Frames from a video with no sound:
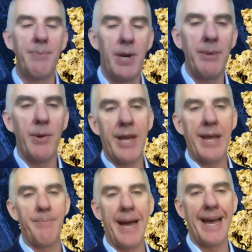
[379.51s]
pretty well
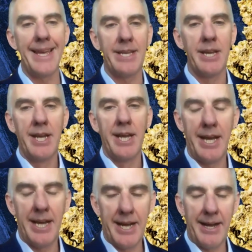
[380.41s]
get paid
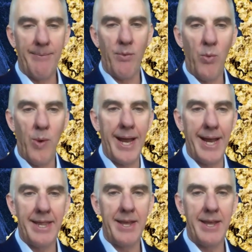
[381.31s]
when